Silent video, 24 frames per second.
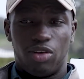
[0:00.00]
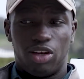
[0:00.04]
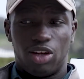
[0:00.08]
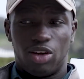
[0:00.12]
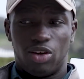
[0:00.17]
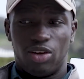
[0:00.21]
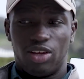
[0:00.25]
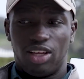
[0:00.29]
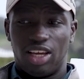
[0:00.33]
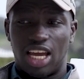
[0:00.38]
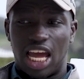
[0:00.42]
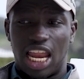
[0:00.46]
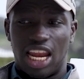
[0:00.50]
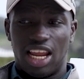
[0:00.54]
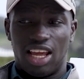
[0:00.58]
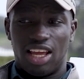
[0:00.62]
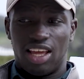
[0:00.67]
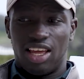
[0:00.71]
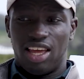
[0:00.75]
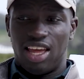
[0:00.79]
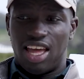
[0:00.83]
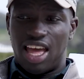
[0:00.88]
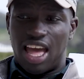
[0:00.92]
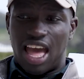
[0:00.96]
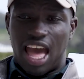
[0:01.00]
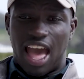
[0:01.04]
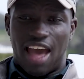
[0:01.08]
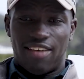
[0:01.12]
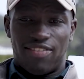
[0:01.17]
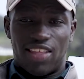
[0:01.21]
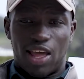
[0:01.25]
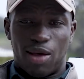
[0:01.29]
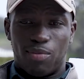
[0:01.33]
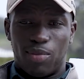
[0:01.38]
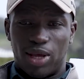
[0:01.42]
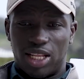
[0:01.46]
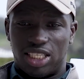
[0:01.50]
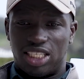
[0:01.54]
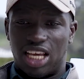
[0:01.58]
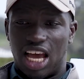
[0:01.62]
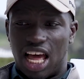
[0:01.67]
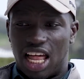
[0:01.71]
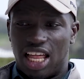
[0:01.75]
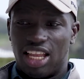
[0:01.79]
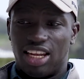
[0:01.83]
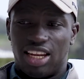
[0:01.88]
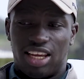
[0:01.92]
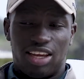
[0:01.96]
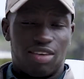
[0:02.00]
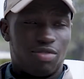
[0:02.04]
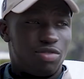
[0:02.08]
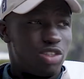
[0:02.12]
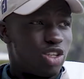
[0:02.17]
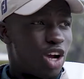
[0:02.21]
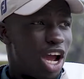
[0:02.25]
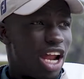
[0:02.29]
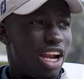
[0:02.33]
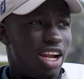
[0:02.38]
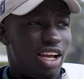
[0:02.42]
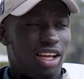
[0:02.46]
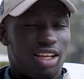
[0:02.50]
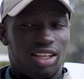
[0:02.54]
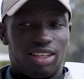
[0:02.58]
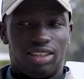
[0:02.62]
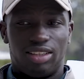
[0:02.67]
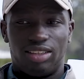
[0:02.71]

You gotta have that mentality of trying to